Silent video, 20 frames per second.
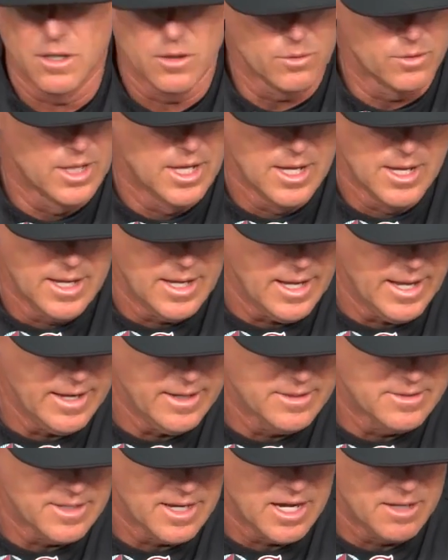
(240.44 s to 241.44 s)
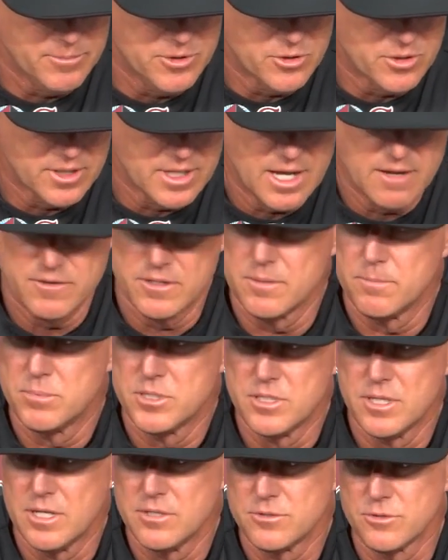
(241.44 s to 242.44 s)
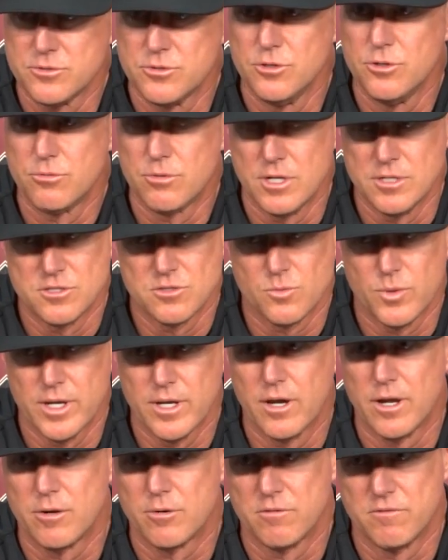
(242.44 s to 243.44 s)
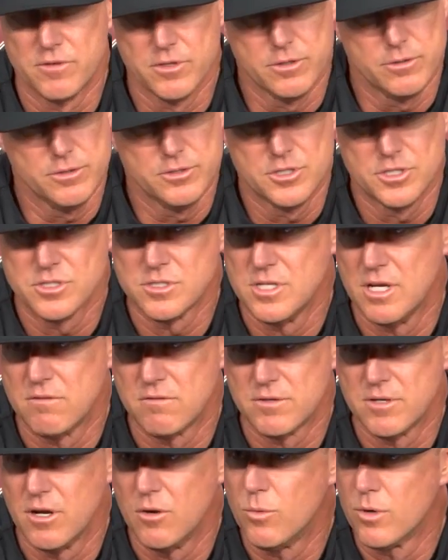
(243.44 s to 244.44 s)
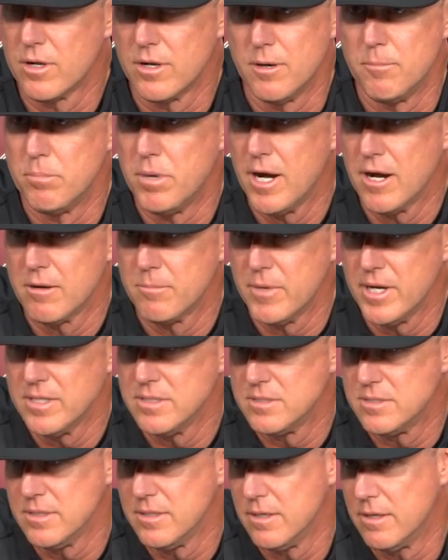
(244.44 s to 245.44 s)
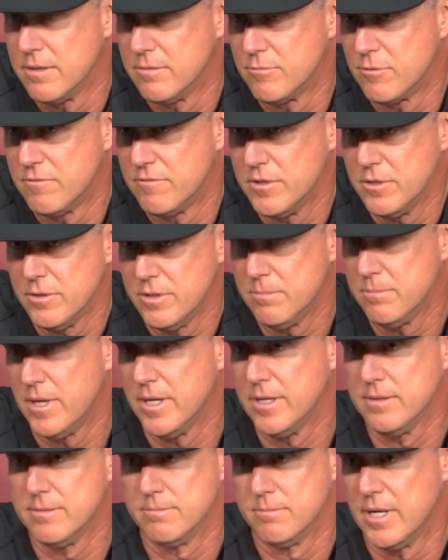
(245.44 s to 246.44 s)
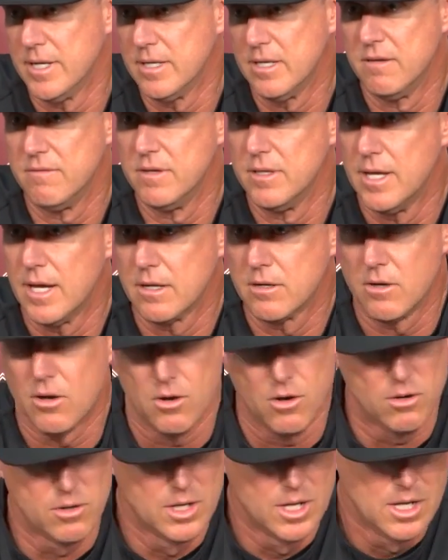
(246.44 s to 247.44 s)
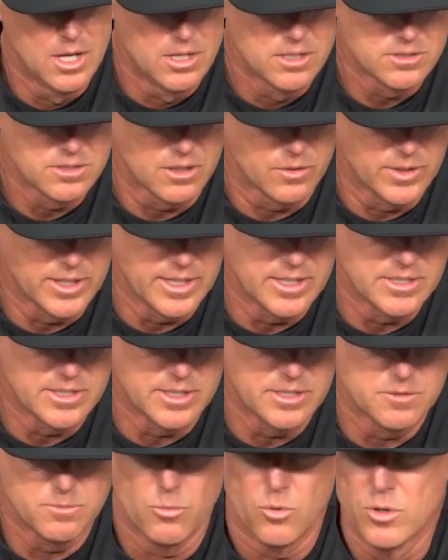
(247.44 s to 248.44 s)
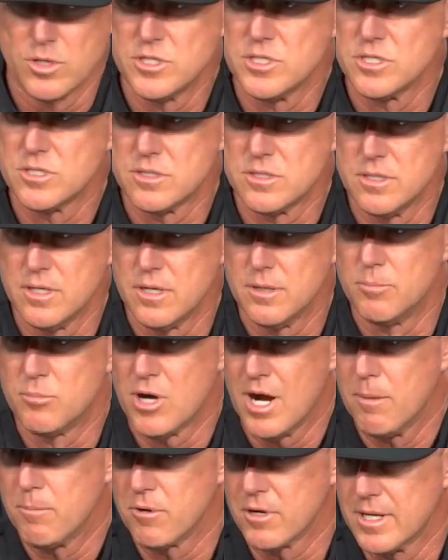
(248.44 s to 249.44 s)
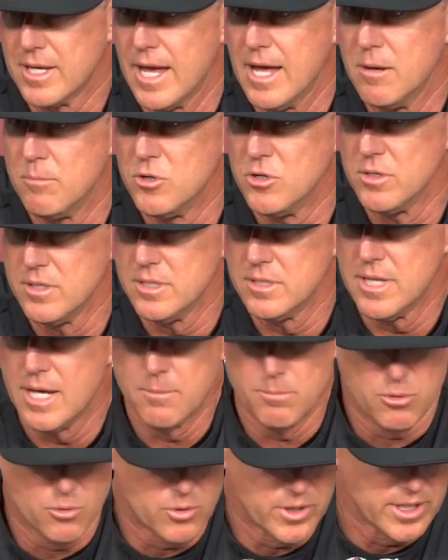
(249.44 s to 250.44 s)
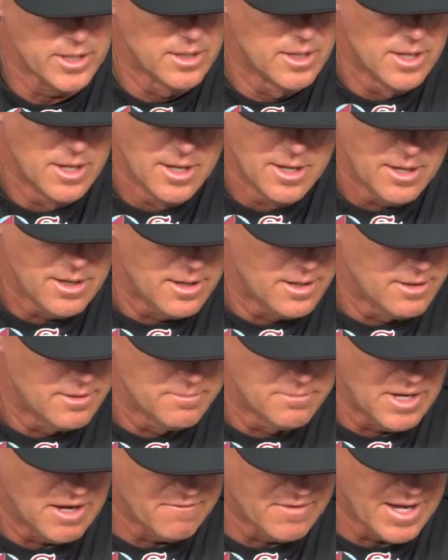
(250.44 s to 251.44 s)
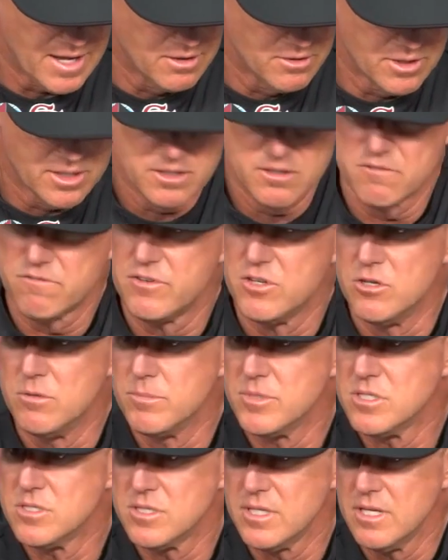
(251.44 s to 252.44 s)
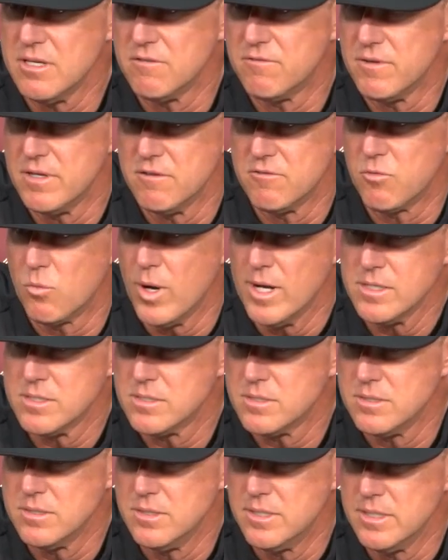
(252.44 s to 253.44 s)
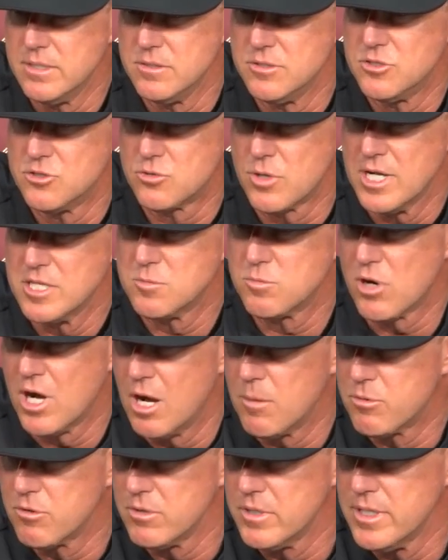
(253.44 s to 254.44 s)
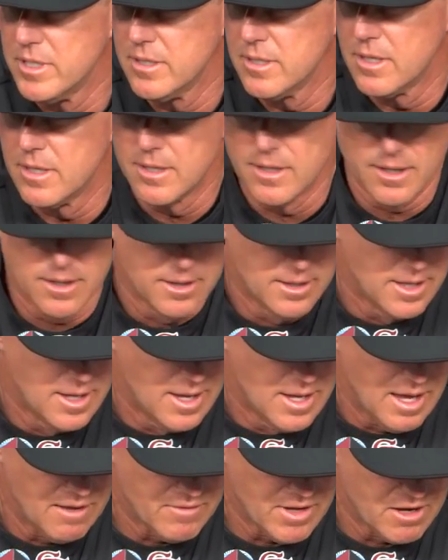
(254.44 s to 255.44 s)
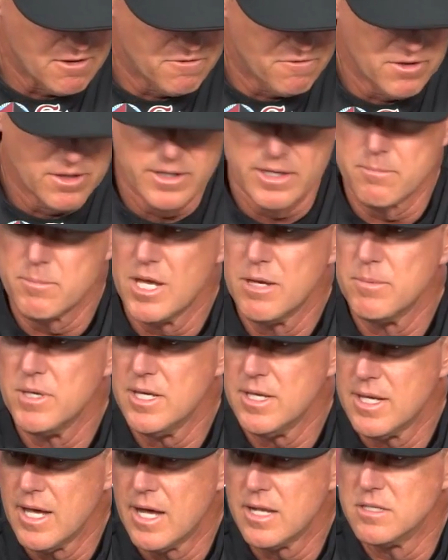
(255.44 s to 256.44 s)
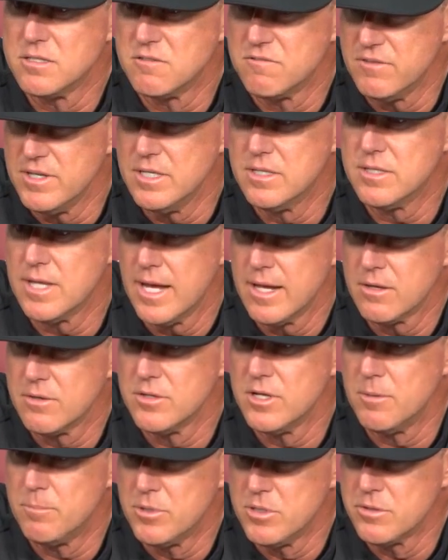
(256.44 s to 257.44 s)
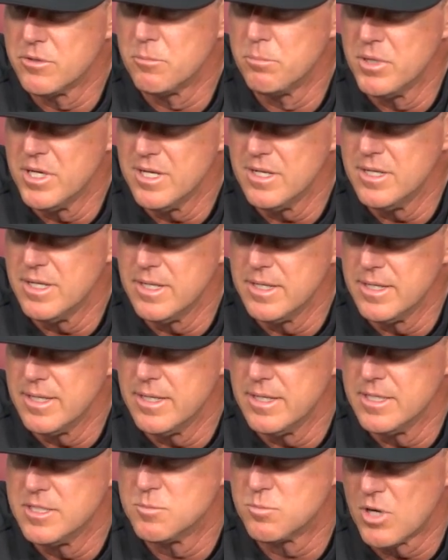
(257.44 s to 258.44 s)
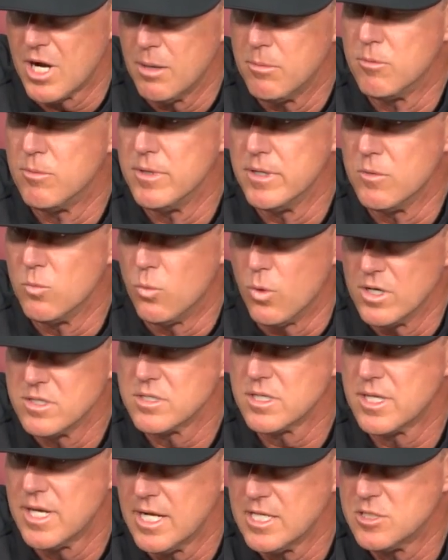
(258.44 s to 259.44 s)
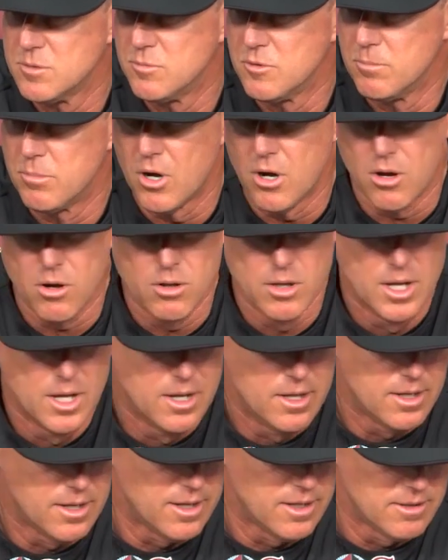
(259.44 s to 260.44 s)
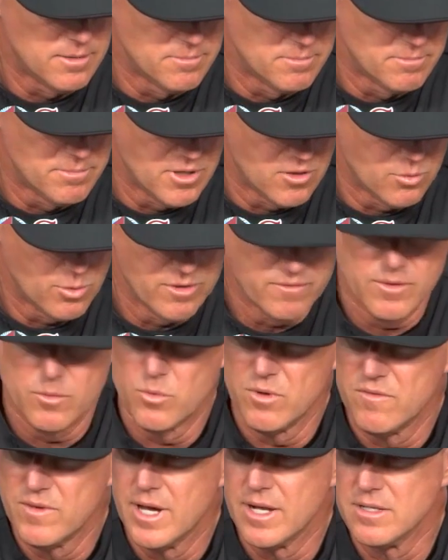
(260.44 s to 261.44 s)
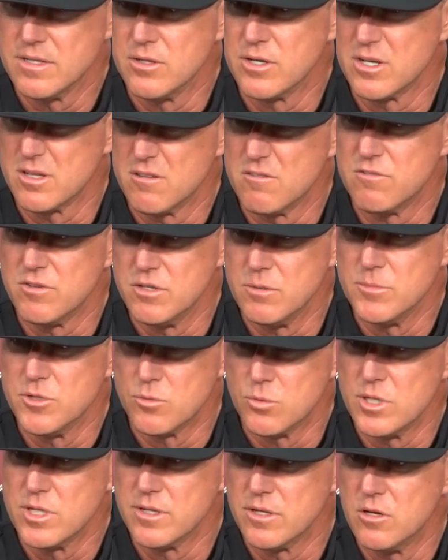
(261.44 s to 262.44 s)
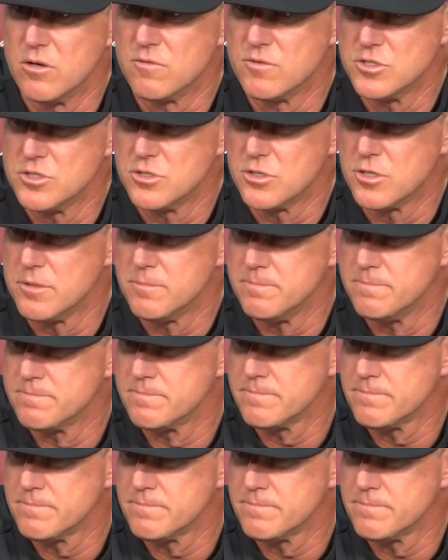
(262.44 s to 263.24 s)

So anytime you can have a potential two-run swing on a review, you just never know what an umpire might see on review. He might give you that call. So it's more just a proper gamble at that point. I've got to look at the film to see if Wes didn't stretch properly. I've got a feeling maybe he got his feet tangled up a little bit, and it probably was a catchable ball. But we've got to look at the film to really know for sure.